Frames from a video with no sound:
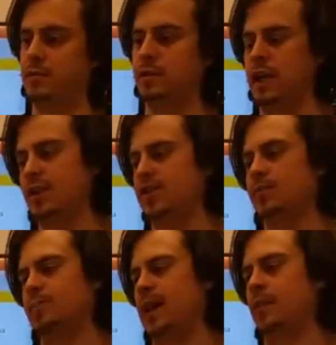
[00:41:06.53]
in
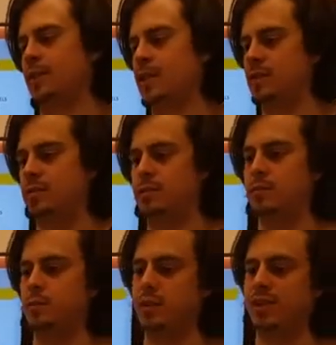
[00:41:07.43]
ancient Babylon,
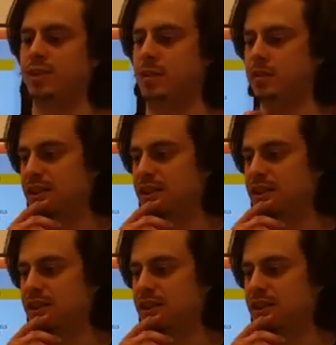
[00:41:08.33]
we start